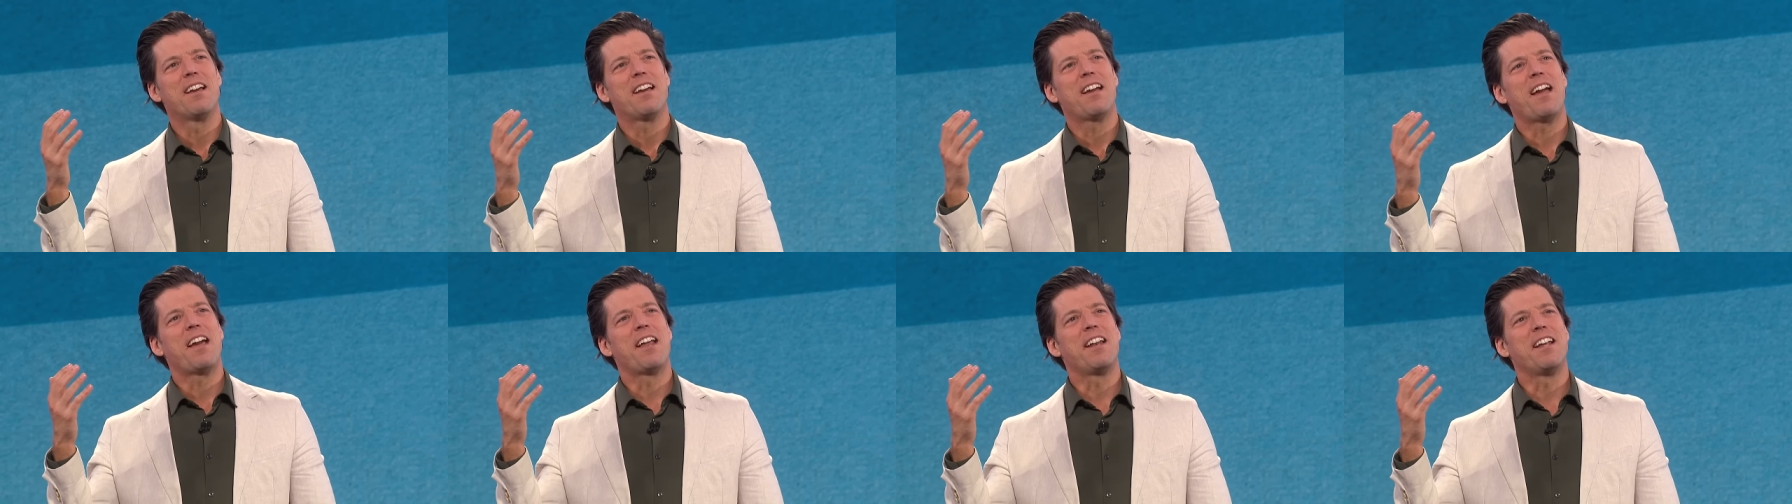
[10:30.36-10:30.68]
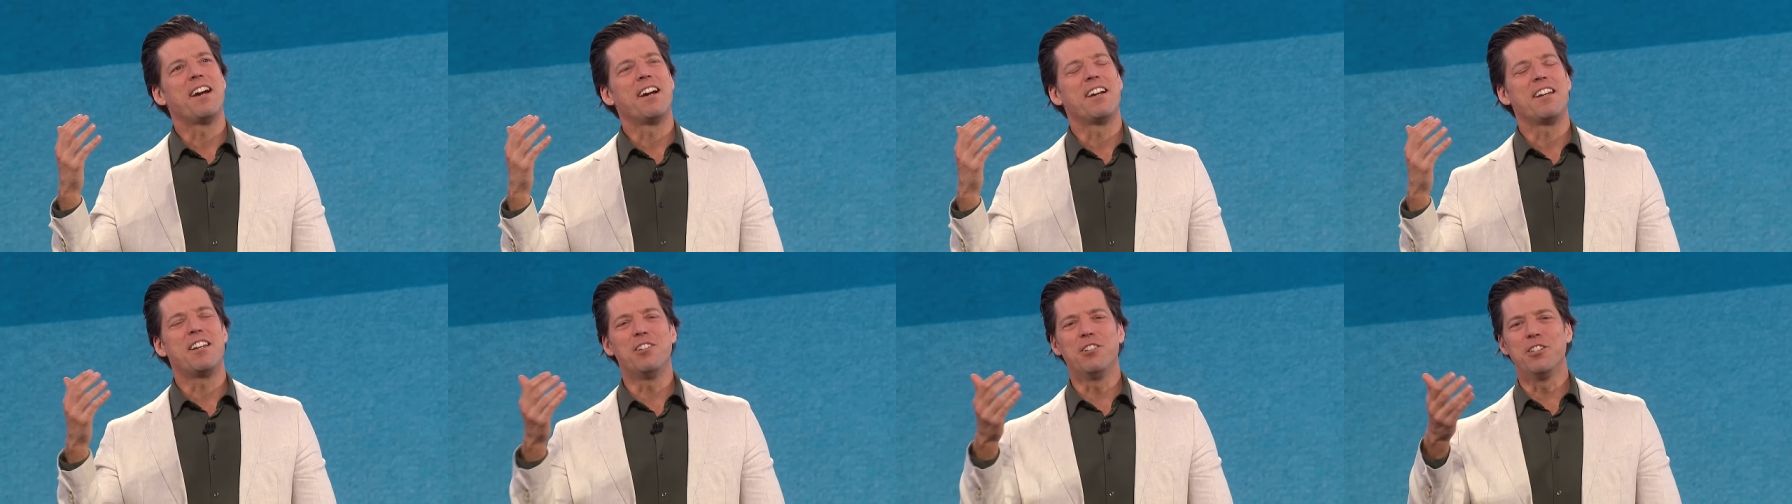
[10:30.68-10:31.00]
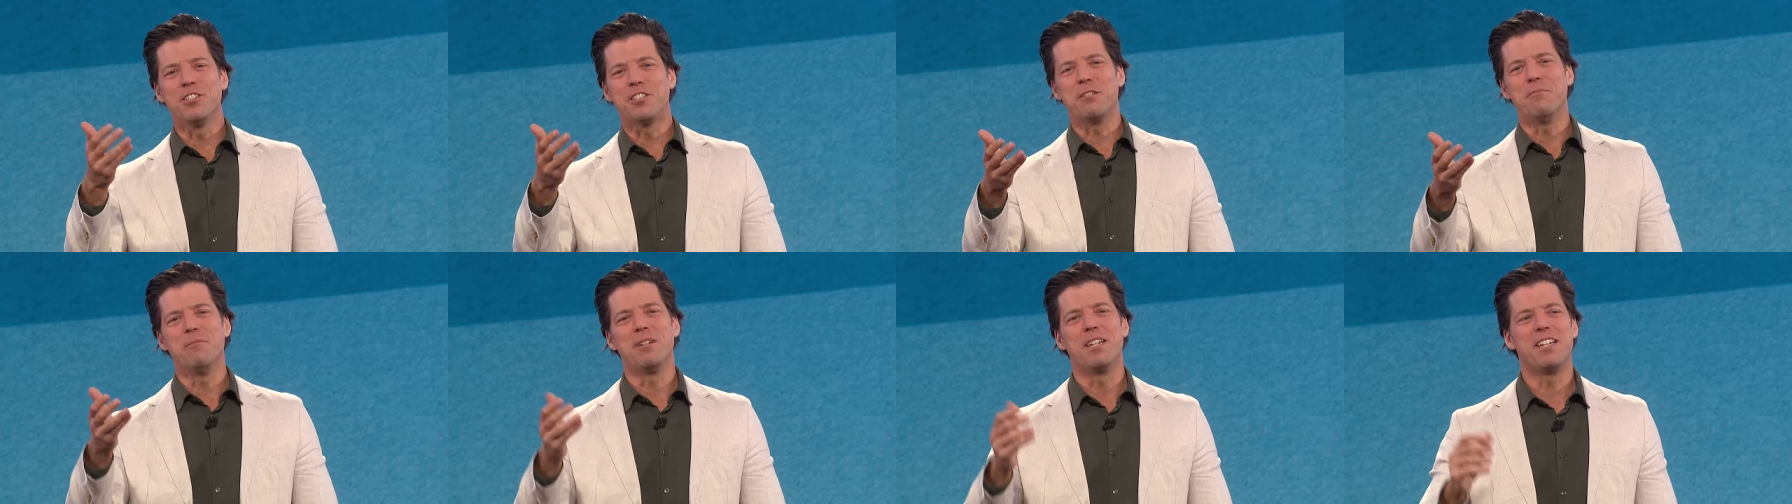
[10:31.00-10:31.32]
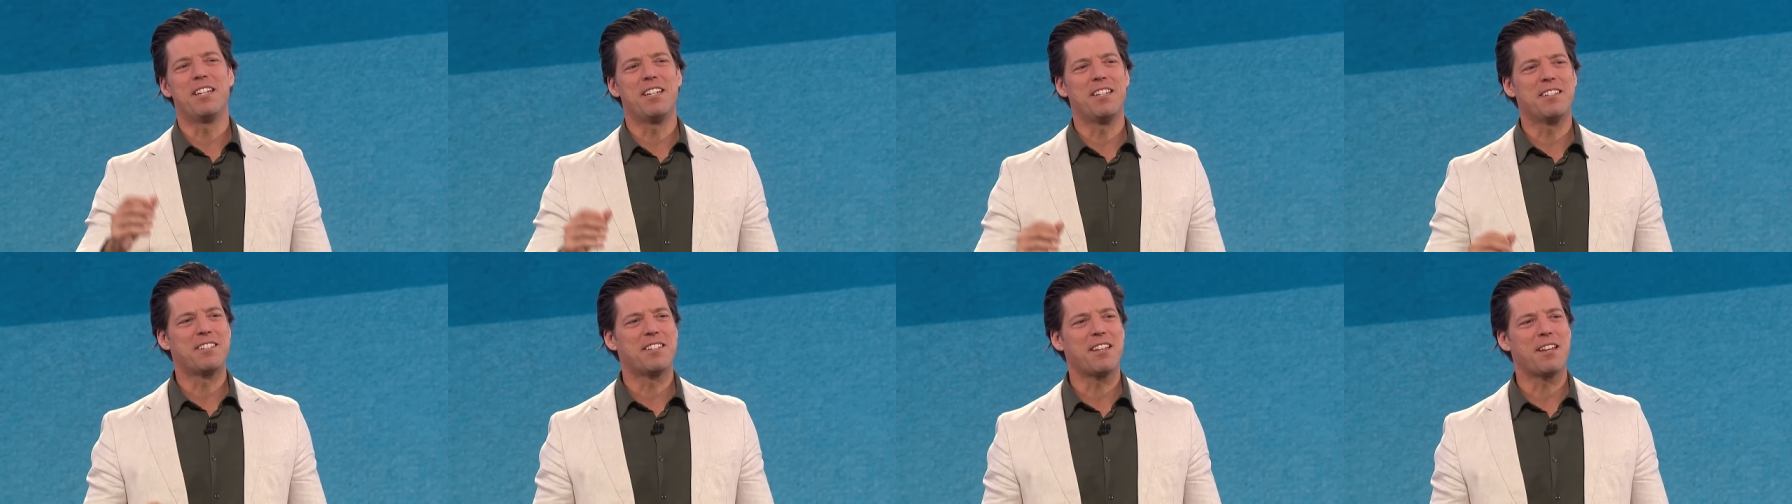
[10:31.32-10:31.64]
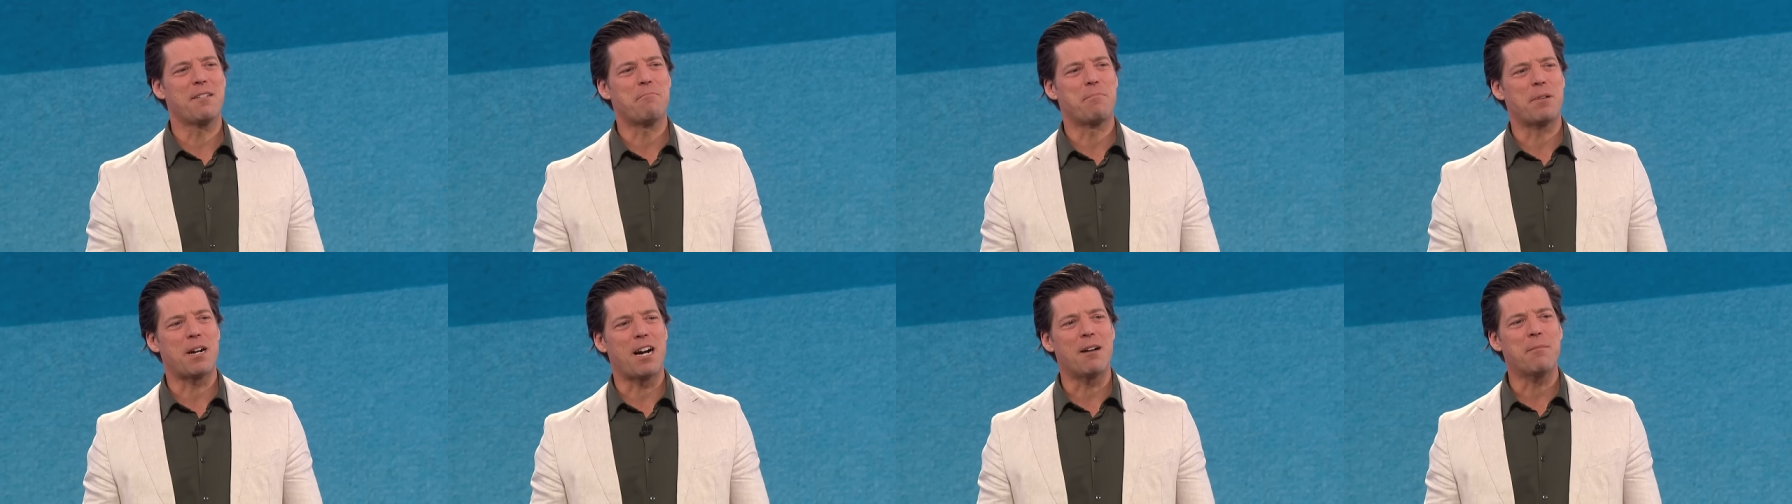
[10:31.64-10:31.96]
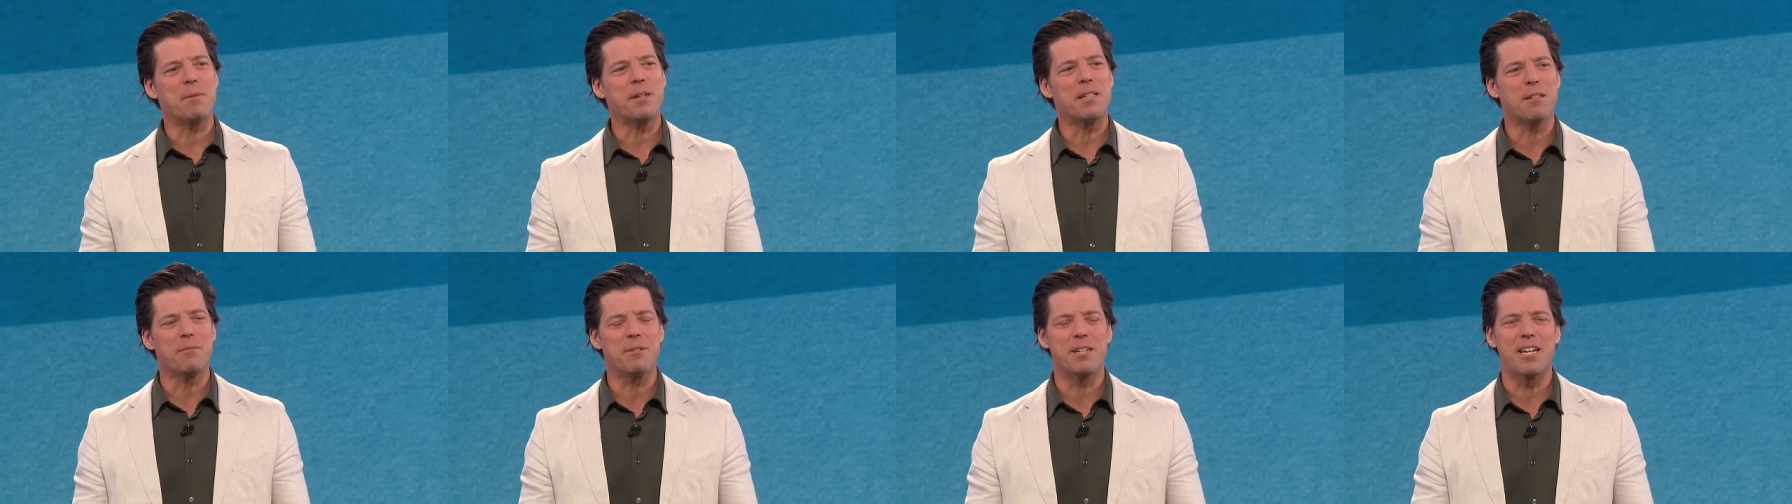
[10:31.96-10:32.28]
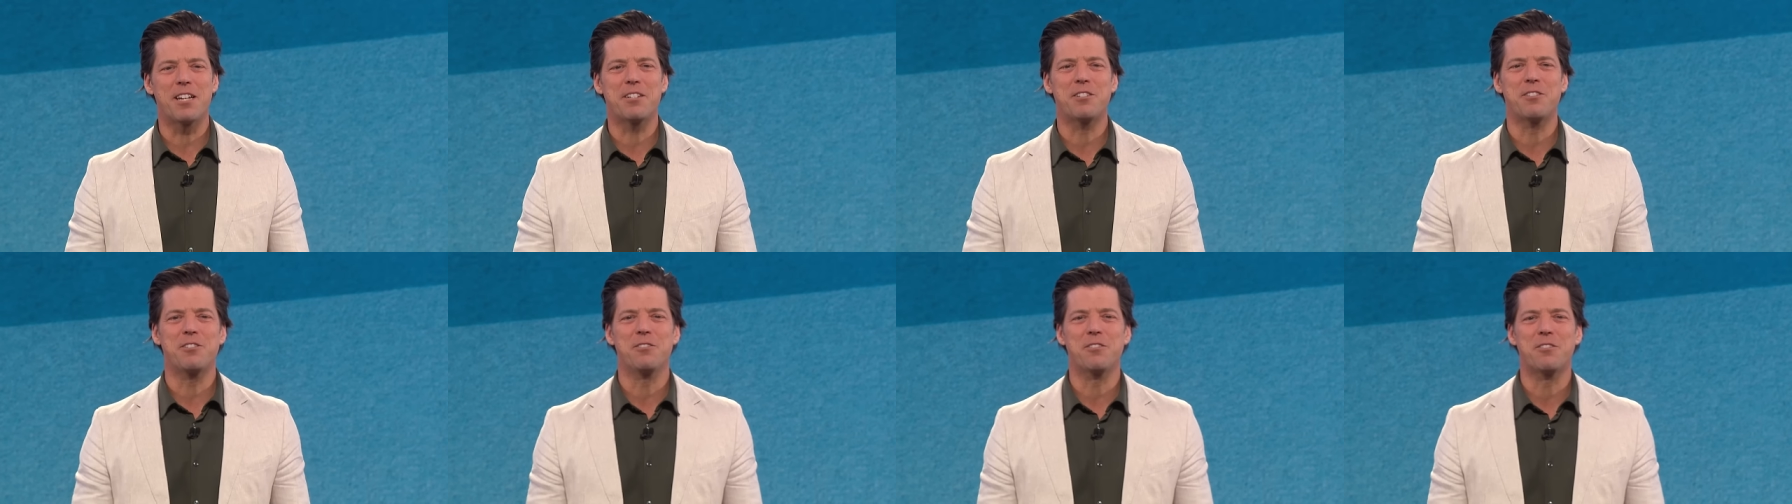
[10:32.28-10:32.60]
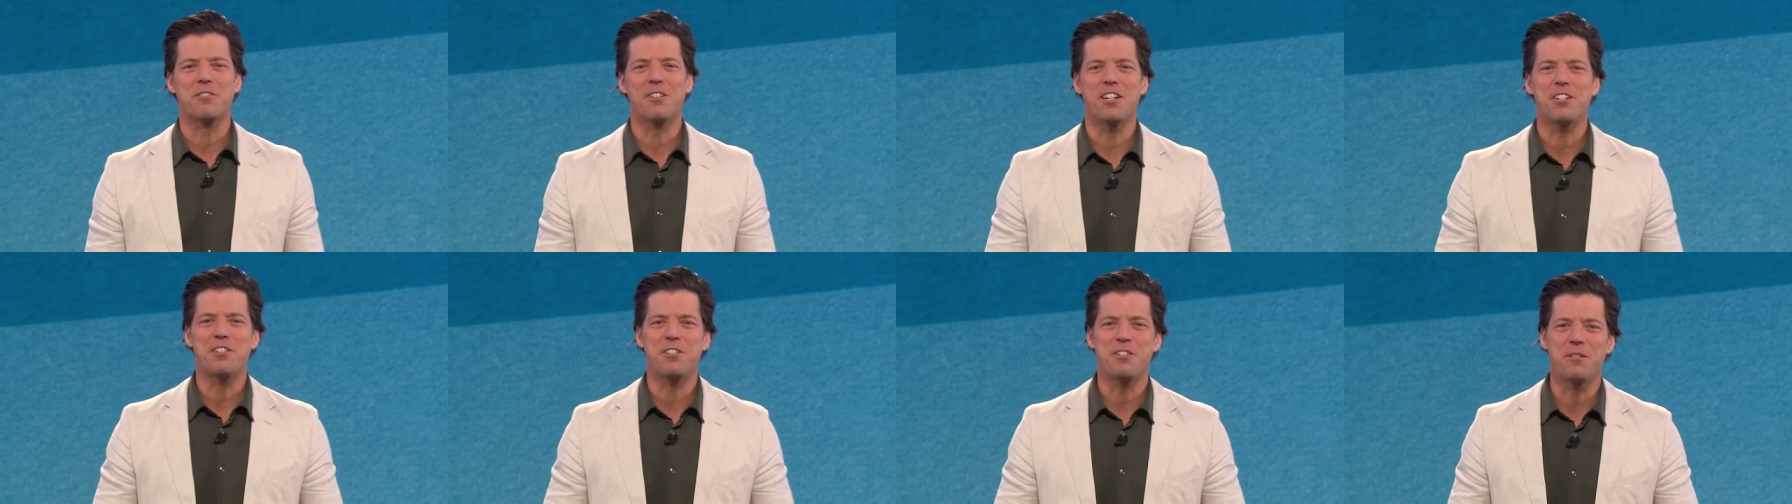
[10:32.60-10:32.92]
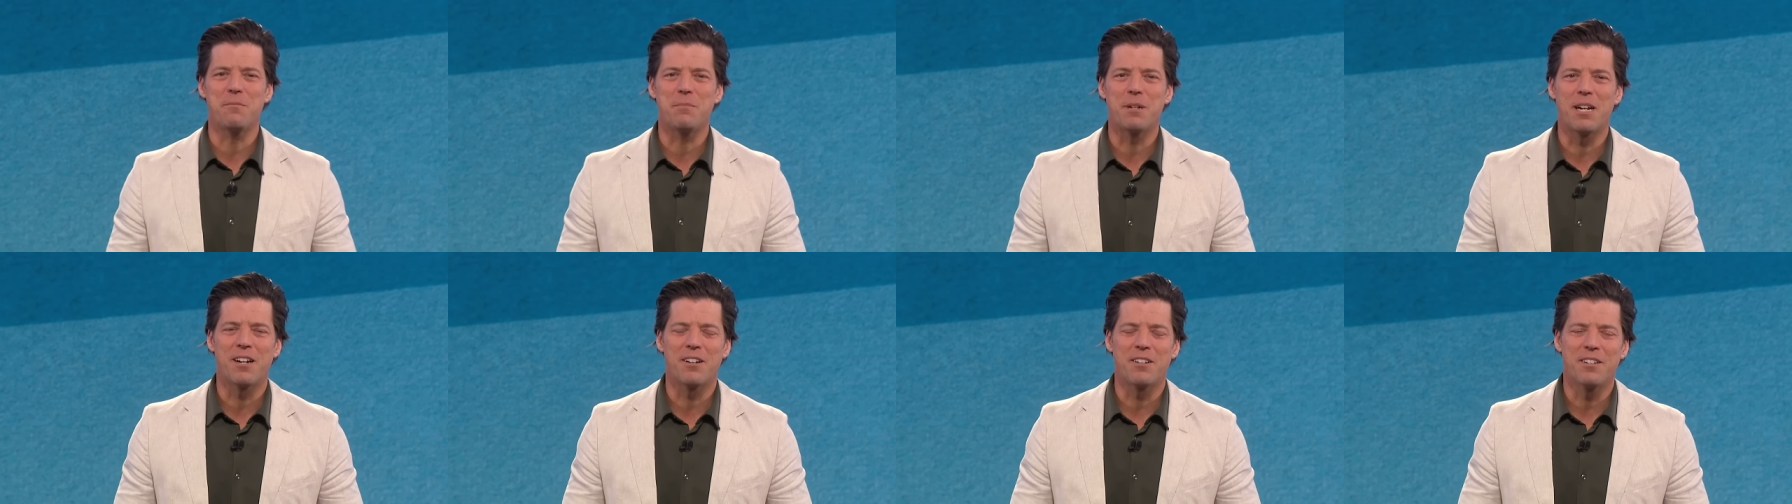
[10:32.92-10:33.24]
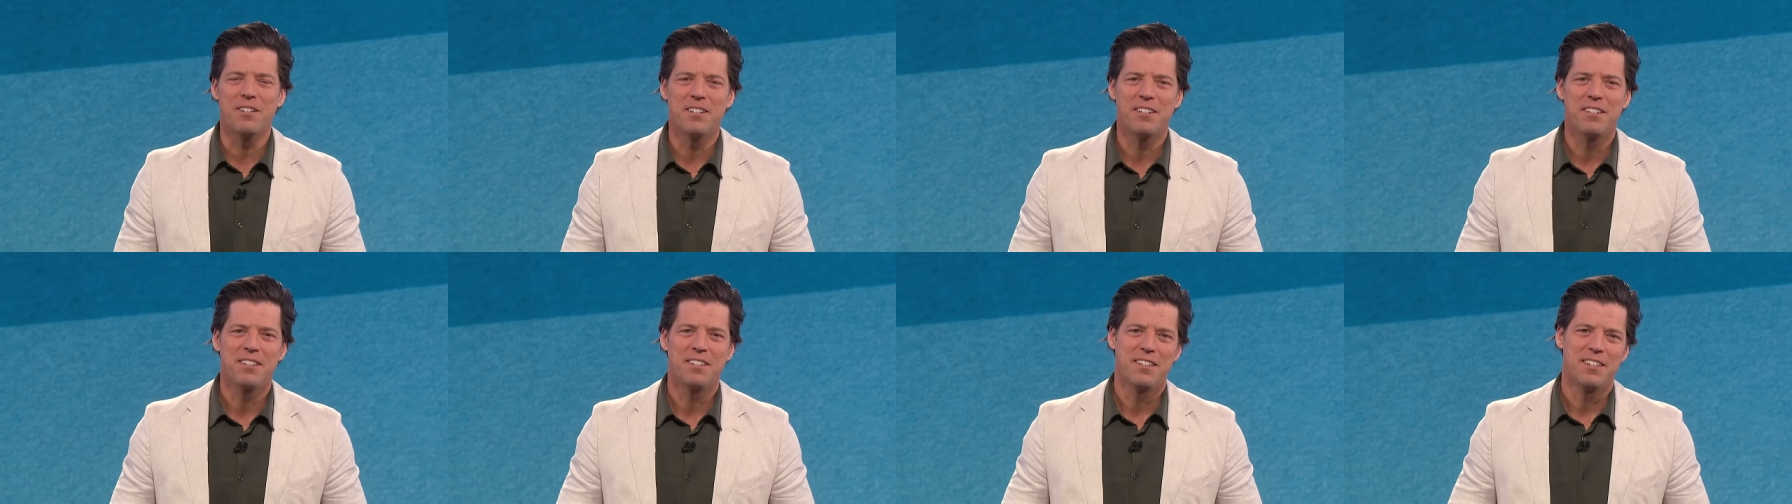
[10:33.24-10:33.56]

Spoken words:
and he looked at me and he said, "Bobby, let me ask you a question about